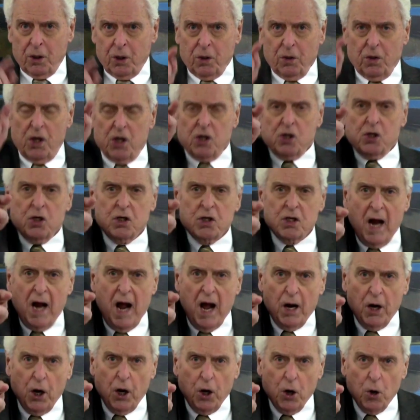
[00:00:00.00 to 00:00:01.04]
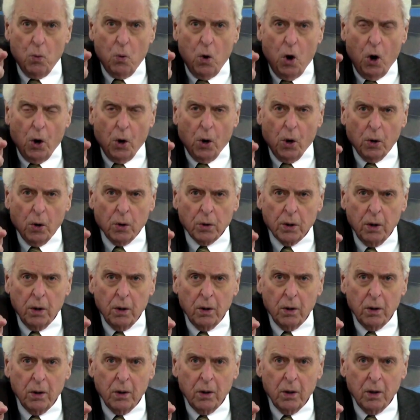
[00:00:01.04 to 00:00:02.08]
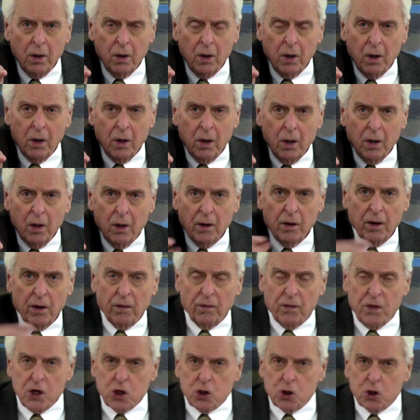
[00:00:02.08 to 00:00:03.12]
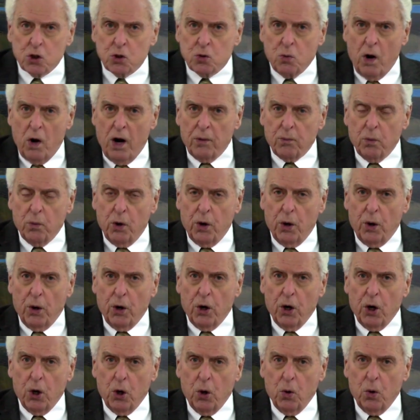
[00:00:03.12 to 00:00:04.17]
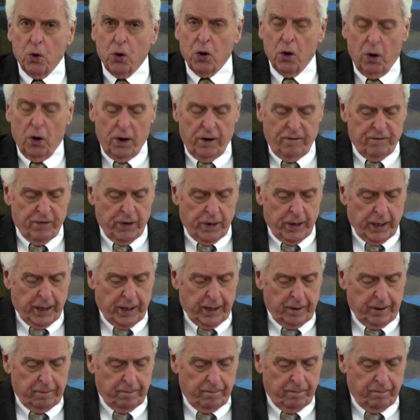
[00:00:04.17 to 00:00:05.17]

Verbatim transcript: This is out in the world, and this is what we are to do to live in it.